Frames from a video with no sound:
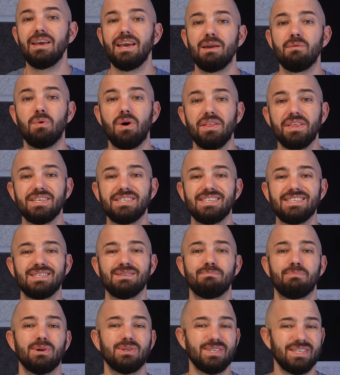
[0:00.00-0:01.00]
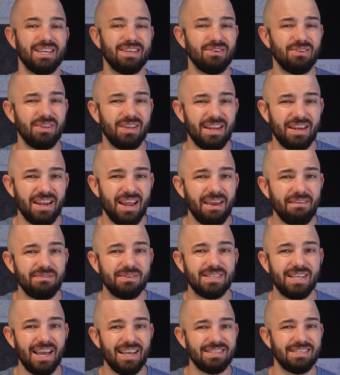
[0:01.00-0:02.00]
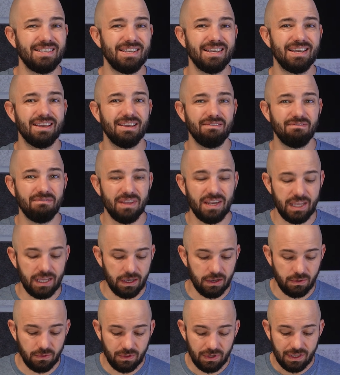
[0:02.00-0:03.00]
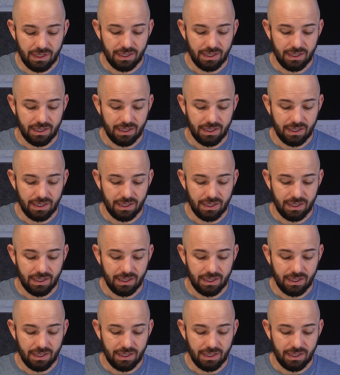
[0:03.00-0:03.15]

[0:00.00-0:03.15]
And while this isn't particularly a knife testing video,